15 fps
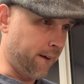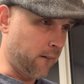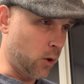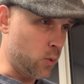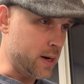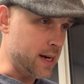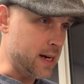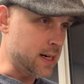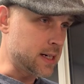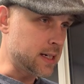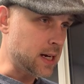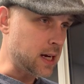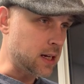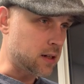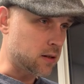We
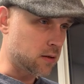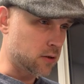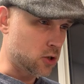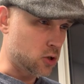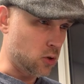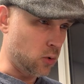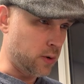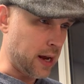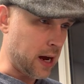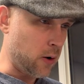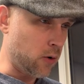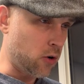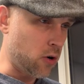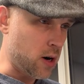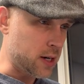did. So now
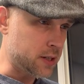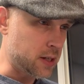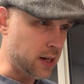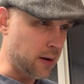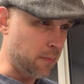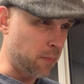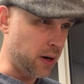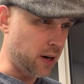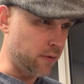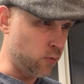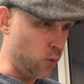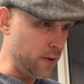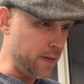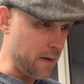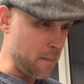crossing above
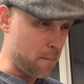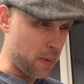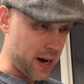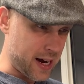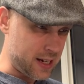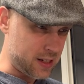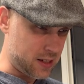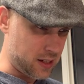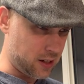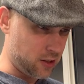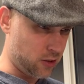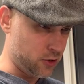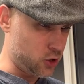with a buy signal.